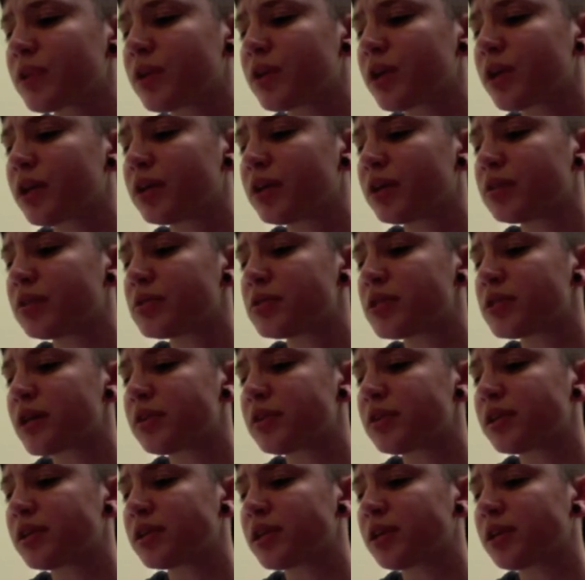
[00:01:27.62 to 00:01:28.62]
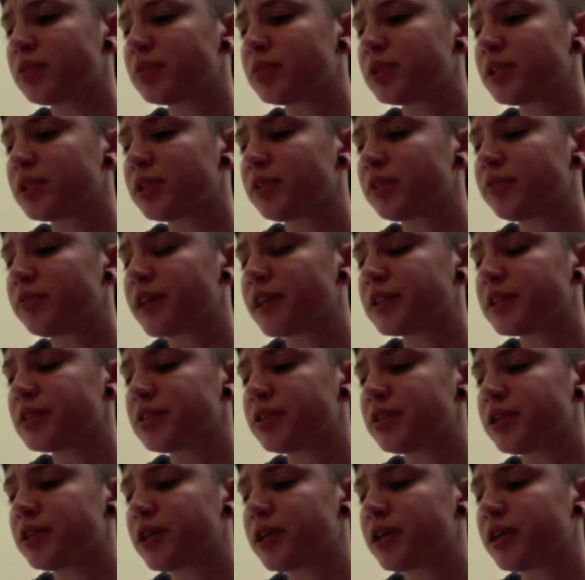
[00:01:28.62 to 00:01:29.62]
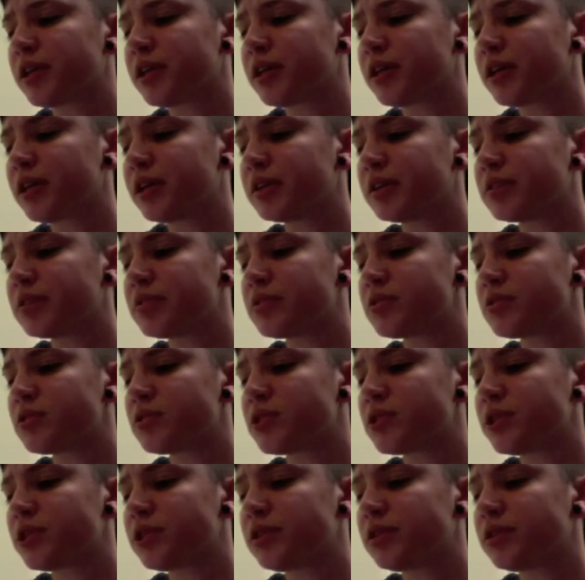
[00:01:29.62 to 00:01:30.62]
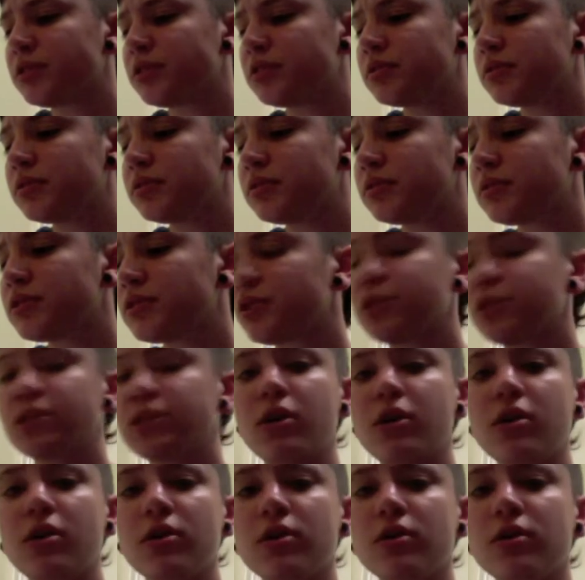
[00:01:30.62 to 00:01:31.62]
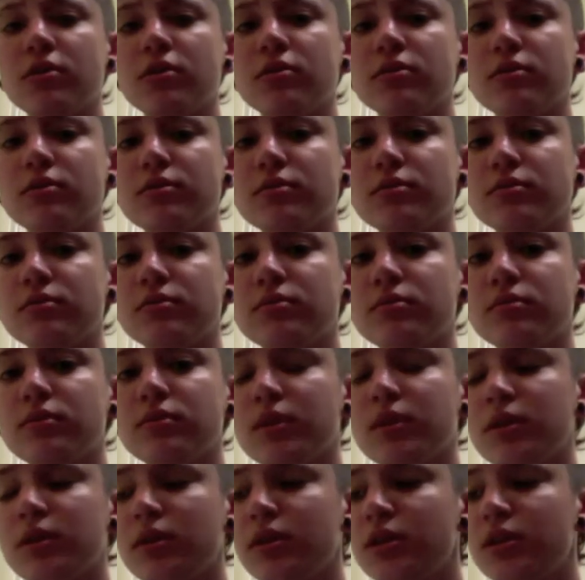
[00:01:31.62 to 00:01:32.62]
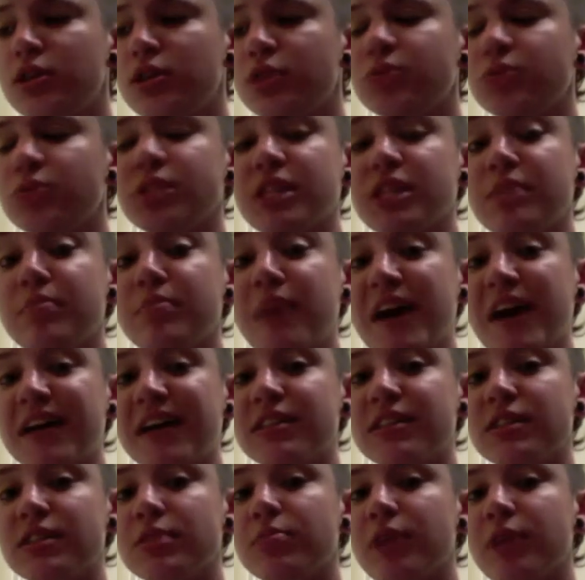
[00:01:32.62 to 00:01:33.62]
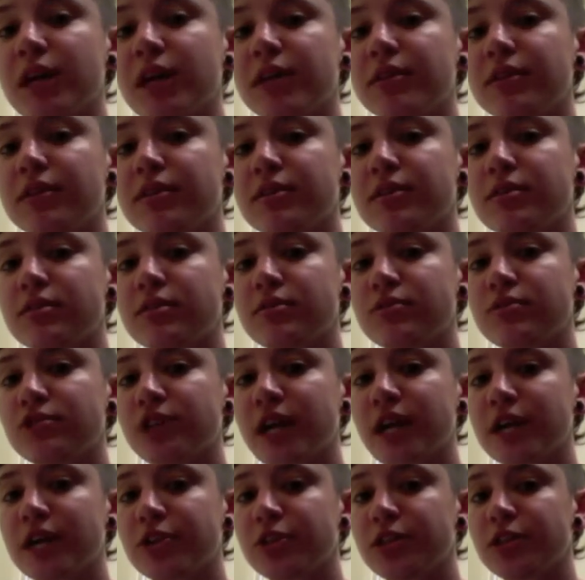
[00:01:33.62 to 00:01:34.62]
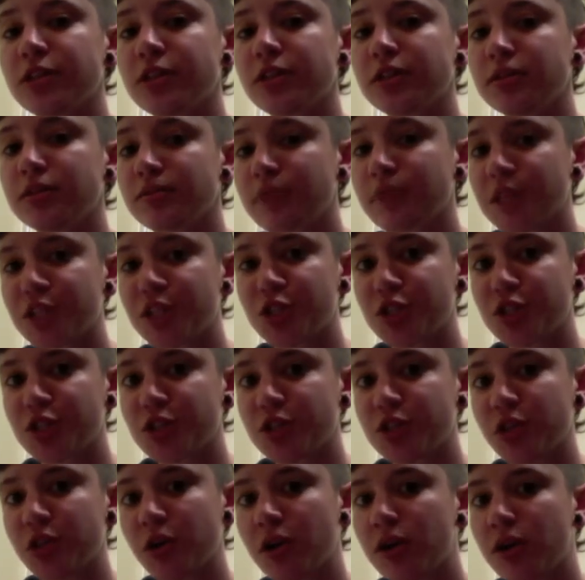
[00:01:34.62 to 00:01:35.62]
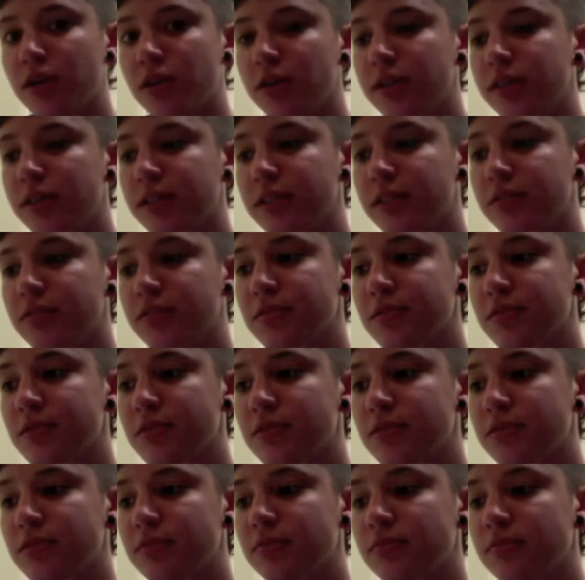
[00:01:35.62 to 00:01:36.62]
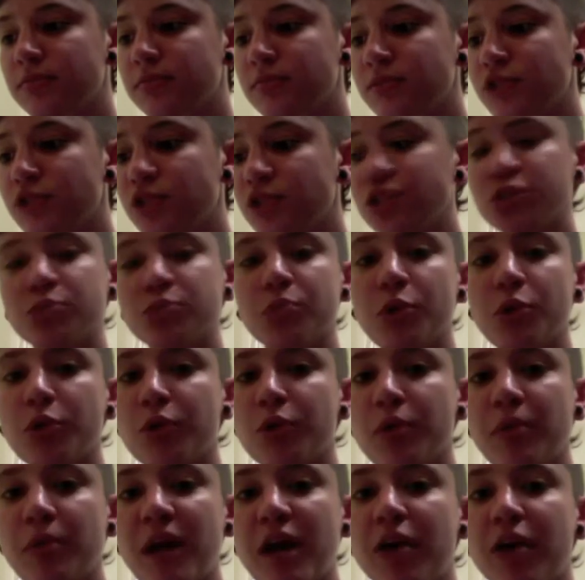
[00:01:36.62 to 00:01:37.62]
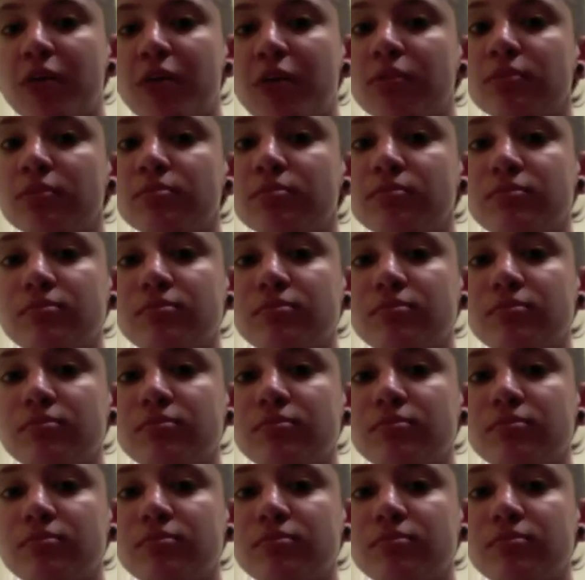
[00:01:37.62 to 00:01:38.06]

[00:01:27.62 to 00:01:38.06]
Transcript: and I think that really affected her. And she she saw she was impacted by this tragedy that she saw, and she just wrote about